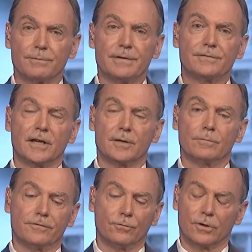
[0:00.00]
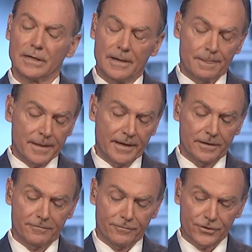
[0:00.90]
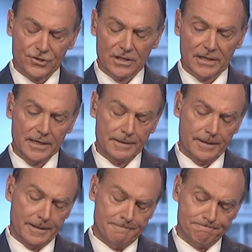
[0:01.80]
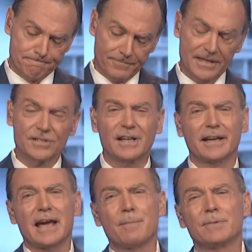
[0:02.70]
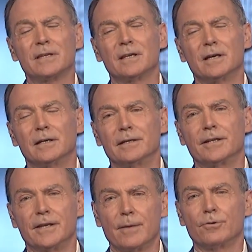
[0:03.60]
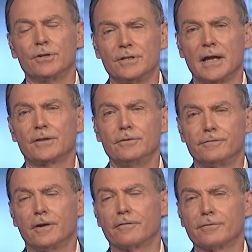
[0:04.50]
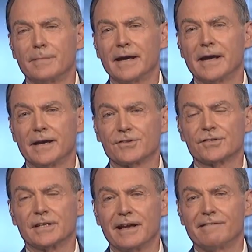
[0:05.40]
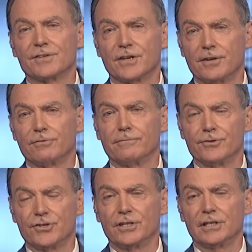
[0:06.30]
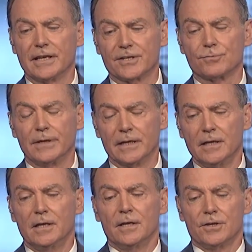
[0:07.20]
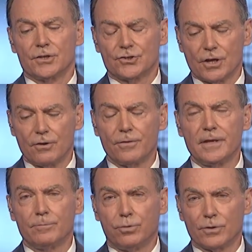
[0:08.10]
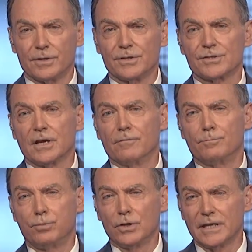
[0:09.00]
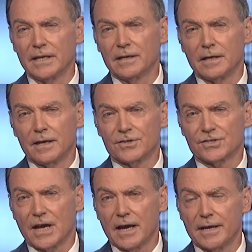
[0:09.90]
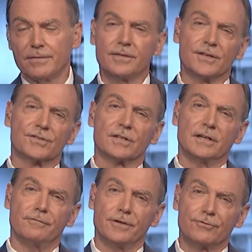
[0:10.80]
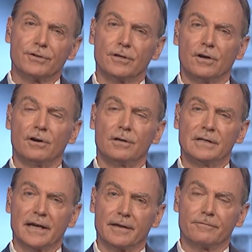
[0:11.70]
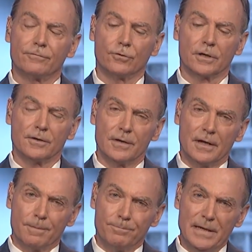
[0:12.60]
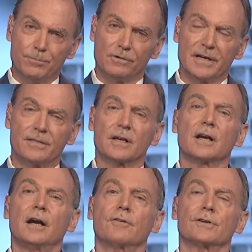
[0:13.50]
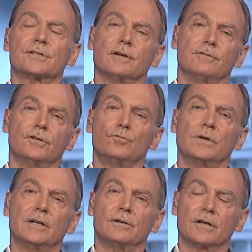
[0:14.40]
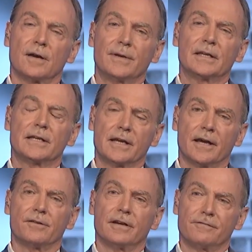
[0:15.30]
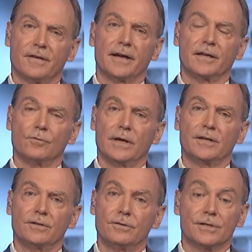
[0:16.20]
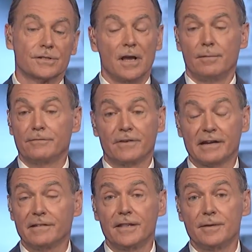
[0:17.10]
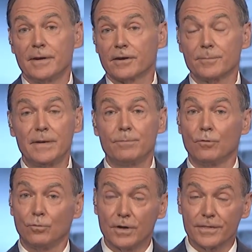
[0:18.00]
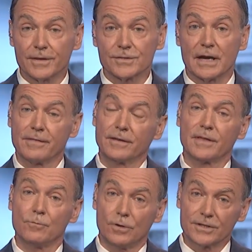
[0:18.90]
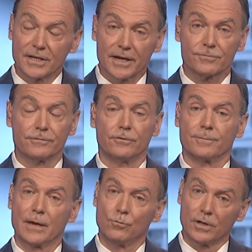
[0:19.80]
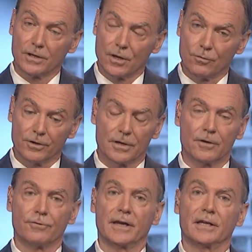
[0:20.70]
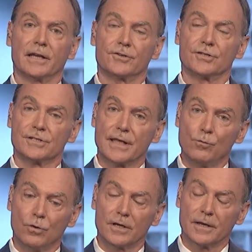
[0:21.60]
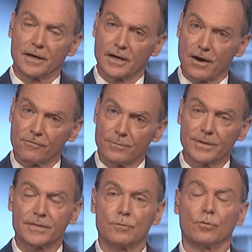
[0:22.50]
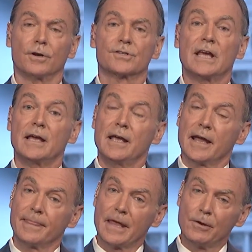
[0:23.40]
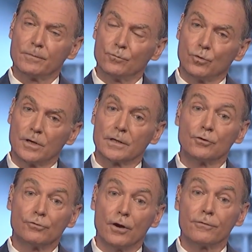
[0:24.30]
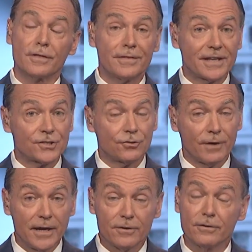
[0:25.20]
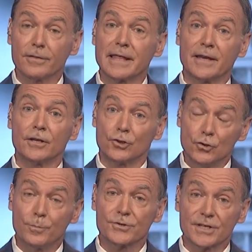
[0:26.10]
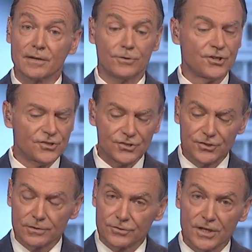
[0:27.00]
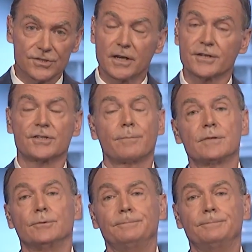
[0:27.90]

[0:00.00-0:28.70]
we've done it before. And unfortunately, um, things like happened uh, in a neighborhood not too far from my house in Alexandria, Virginia last week show the importance of putting aside this uh, vitriol and for people in the Congress of goodwill coming together and finding a way to do this. I mean, frankly, the American people want this. Yeah. I think they want tax reform. They want lower uh, regulations. They want a government that works and they want growth that's greater than 2%, which right. is just unacceptable.